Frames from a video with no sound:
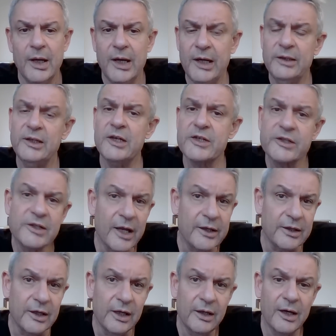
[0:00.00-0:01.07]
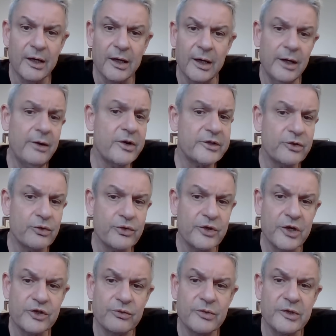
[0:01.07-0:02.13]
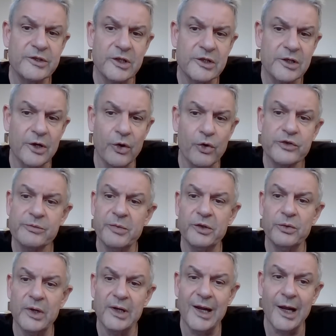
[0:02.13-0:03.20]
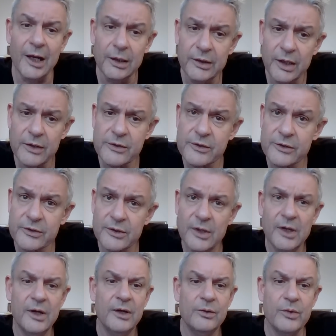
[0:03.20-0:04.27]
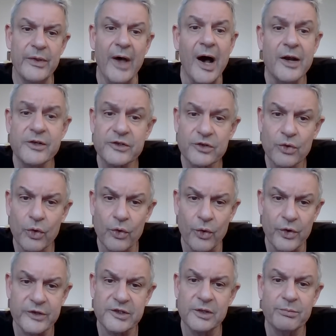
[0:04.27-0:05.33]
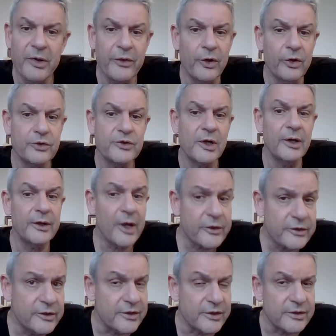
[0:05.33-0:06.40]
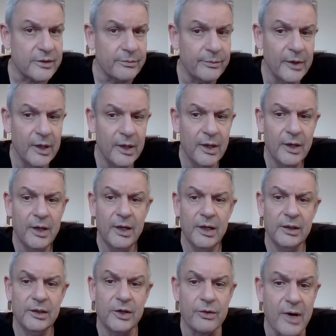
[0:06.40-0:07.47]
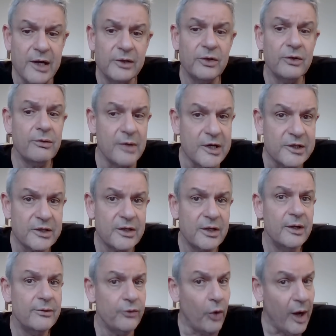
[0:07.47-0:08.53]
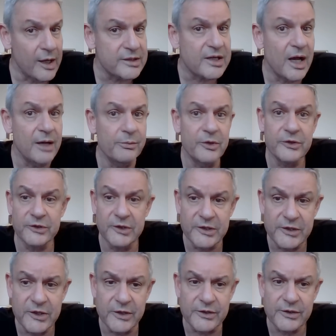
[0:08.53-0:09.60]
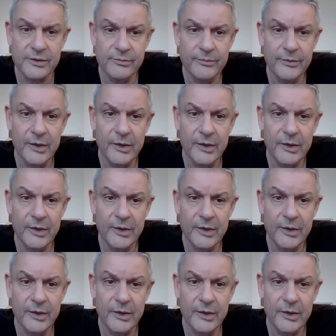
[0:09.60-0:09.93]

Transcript: In this study, a clear association was disclosed between elders with high scores in pathological narcissism and greater risk for Alzheimer's disease.